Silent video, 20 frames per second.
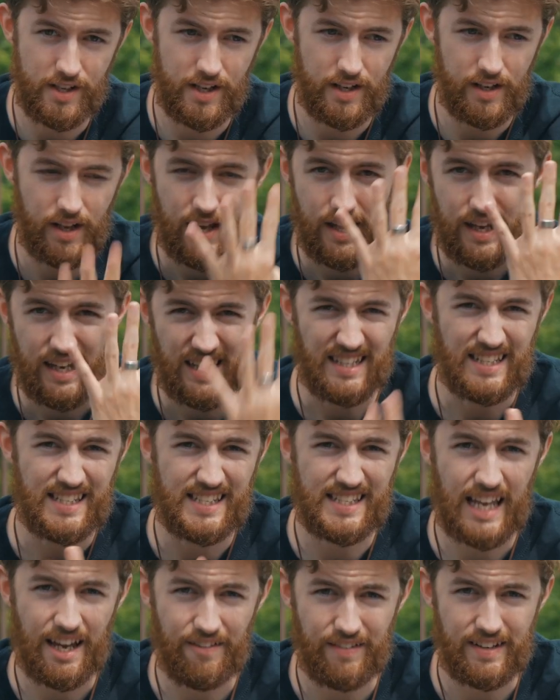it in
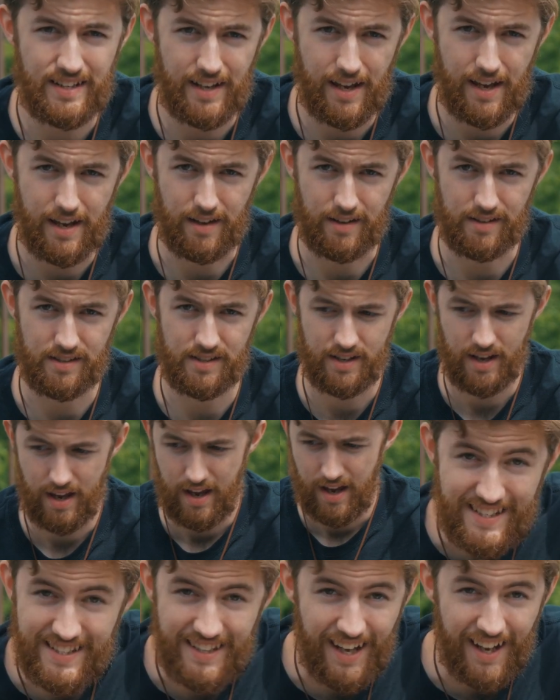7 days.
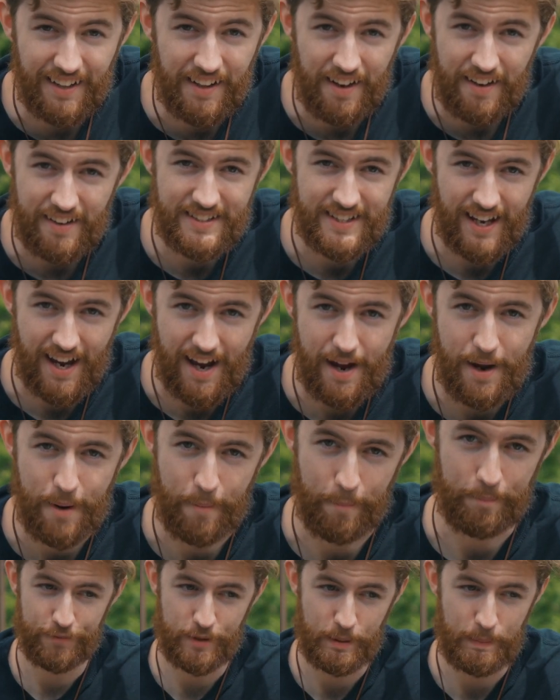That's not a lot of
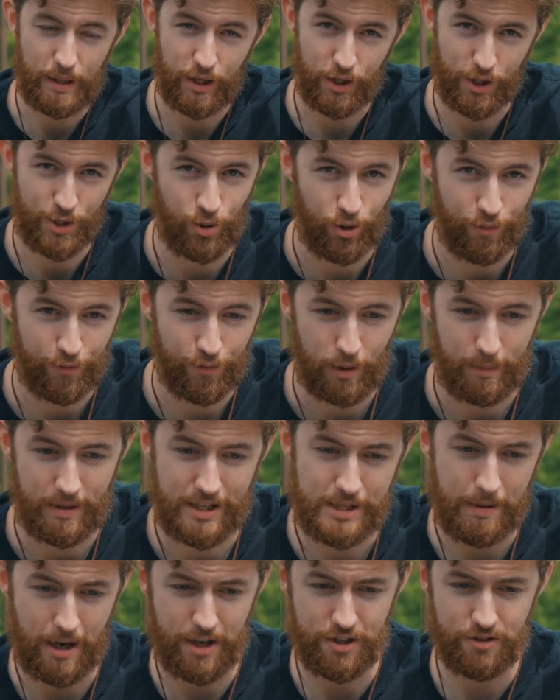time to make a short film,
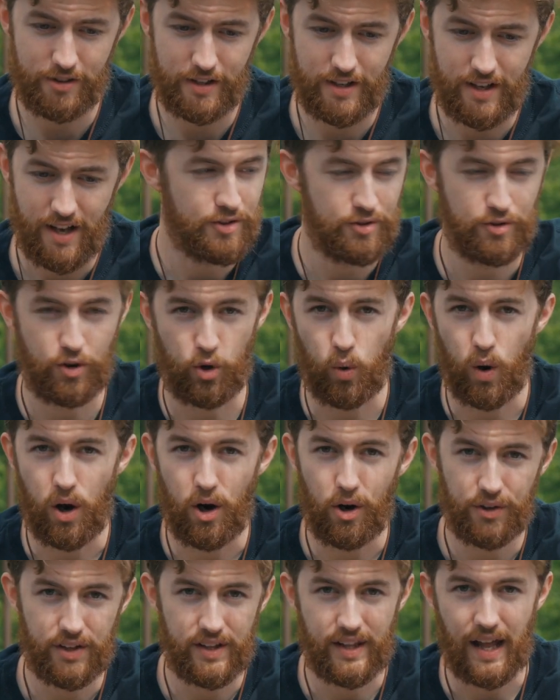especially to the
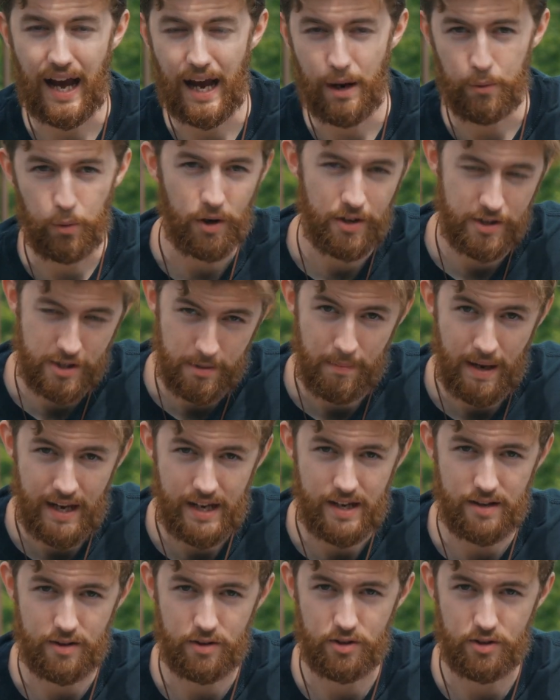quality that I want to make it